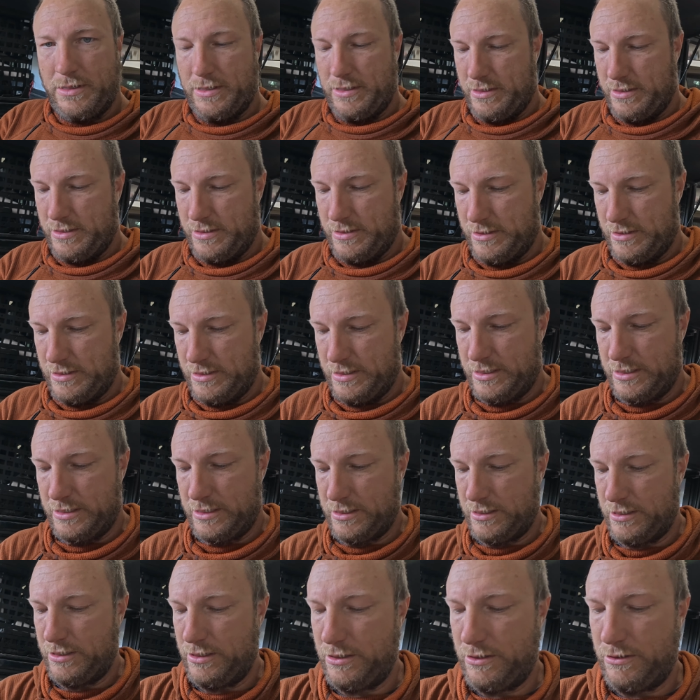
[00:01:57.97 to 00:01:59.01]
and
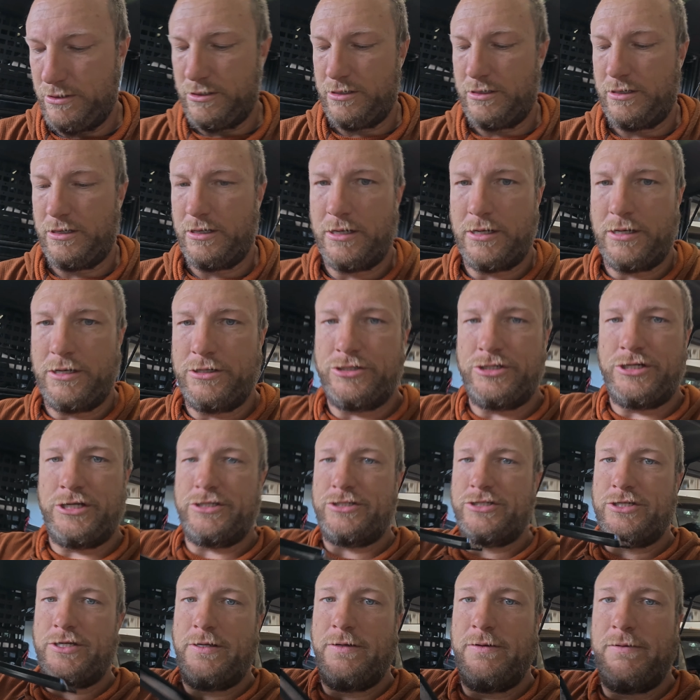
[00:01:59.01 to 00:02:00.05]
then you're gonna
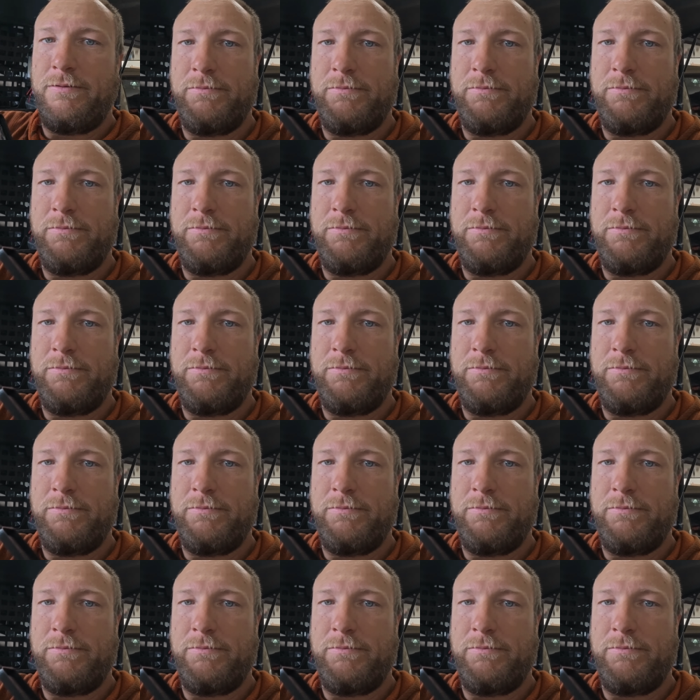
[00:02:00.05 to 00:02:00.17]
just,